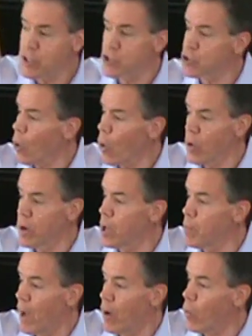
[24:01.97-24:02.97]
their story
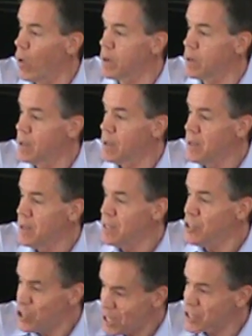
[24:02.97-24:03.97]
about
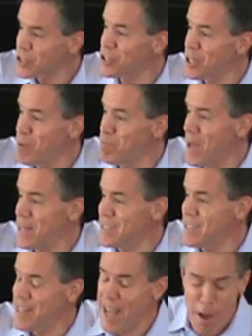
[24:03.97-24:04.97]
what Jesus had
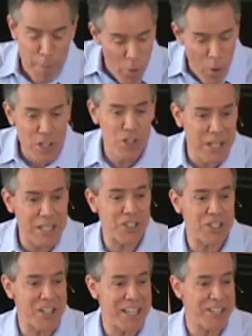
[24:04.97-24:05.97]
meant to them and what
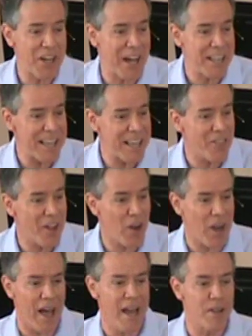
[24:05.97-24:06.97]
Jesus had done in
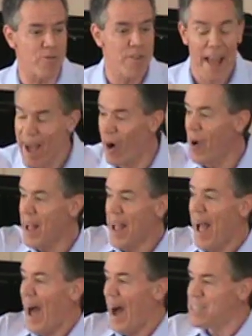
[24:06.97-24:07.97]
their life.
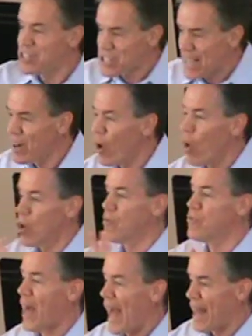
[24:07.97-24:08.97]
Now, I set
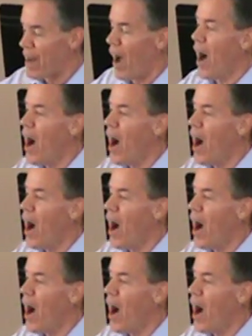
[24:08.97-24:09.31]
all of that